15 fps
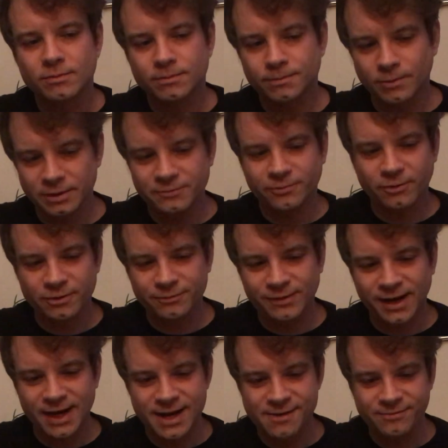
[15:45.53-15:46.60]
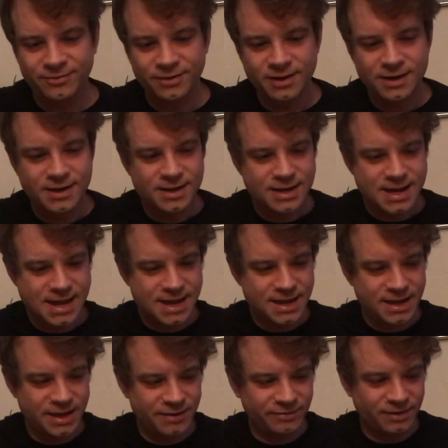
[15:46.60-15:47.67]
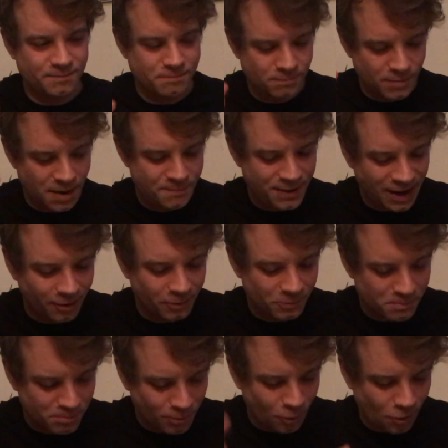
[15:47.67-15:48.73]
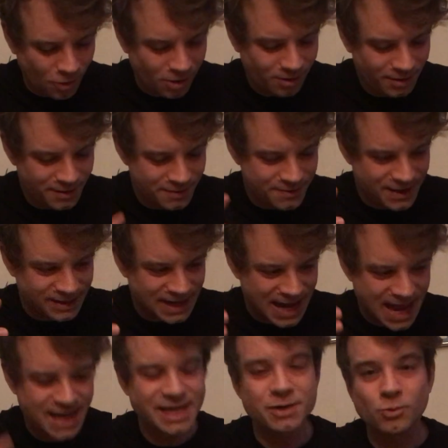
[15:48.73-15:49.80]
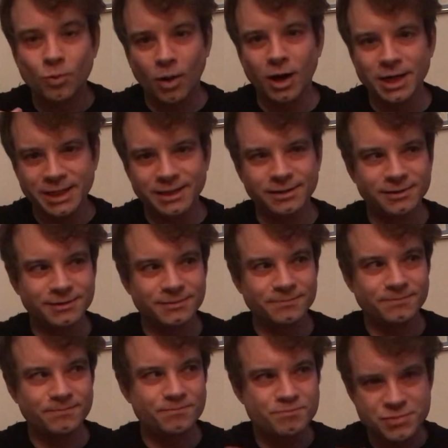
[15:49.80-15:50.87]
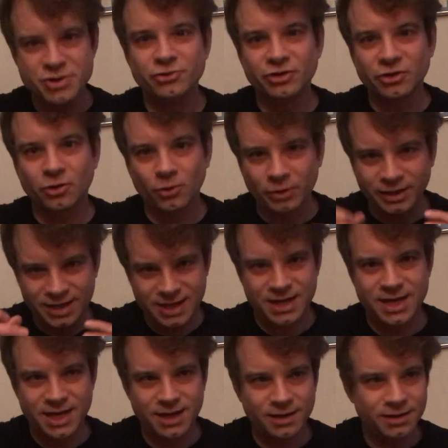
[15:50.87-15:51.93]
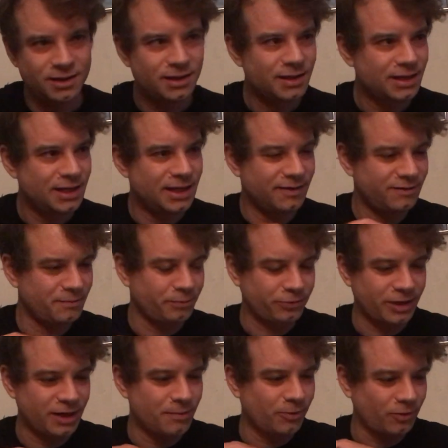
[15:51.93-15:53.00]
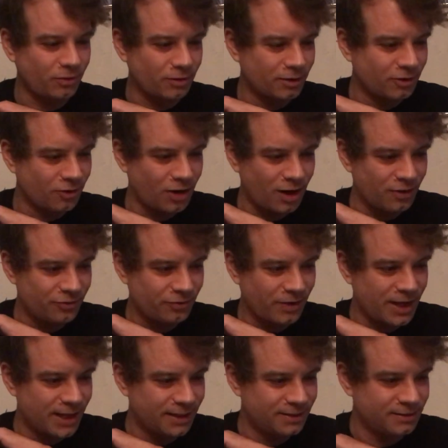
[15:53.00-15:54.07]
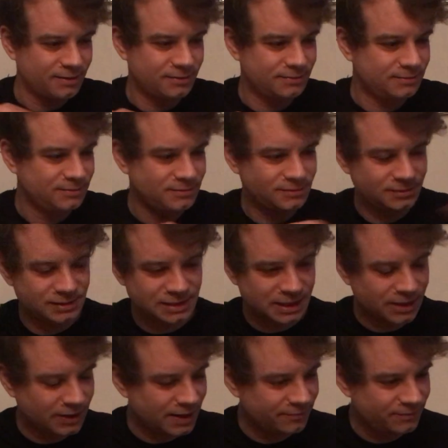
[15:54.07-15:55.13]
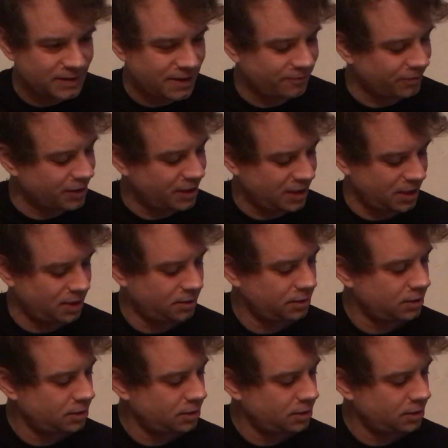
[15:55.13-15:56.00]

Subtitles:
1, 4, 5 is about more than any one musical key. It's applicable across like, you know, every key.